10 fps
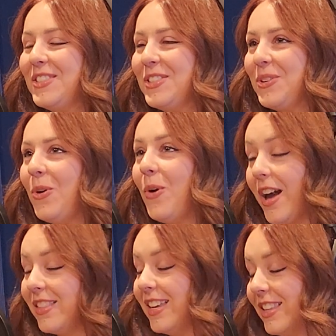So
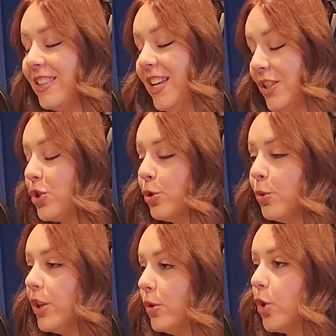it's
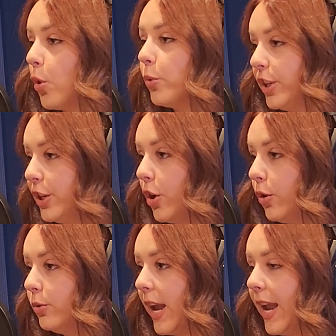true that you don't really
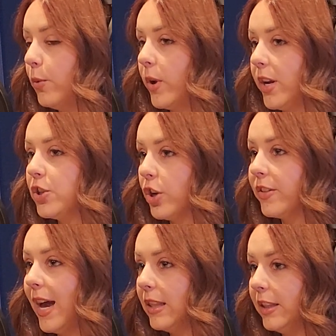know. And when I
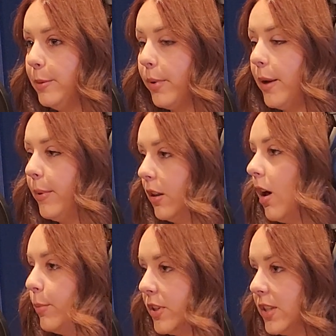took that leap, I made a
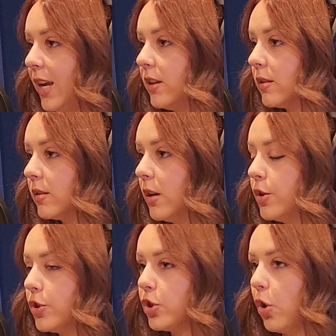lot of mistakes.
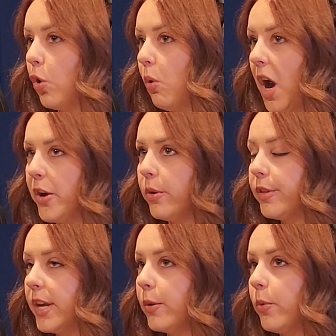So
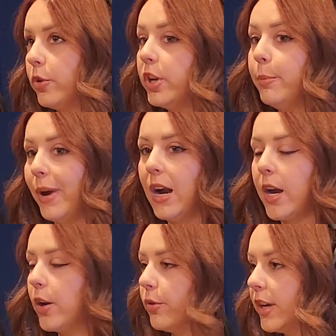looking
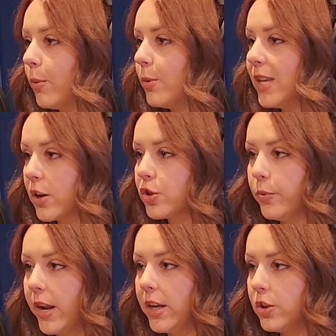back, I don't think I was actually
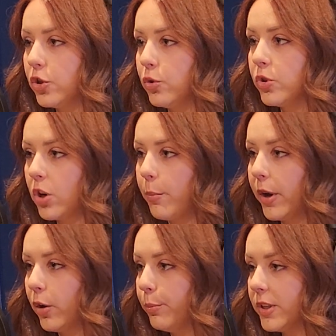ready to start
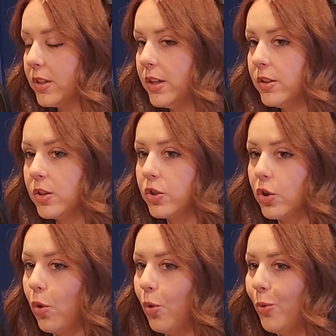my own business.
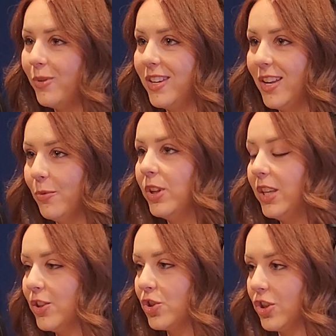So it
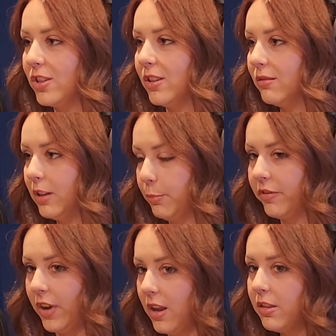really is just a leap
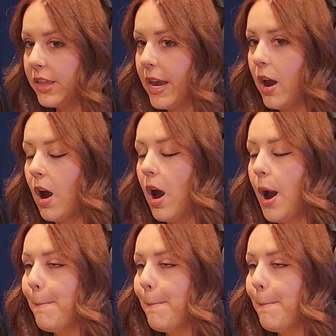of faith. Mm-hmm.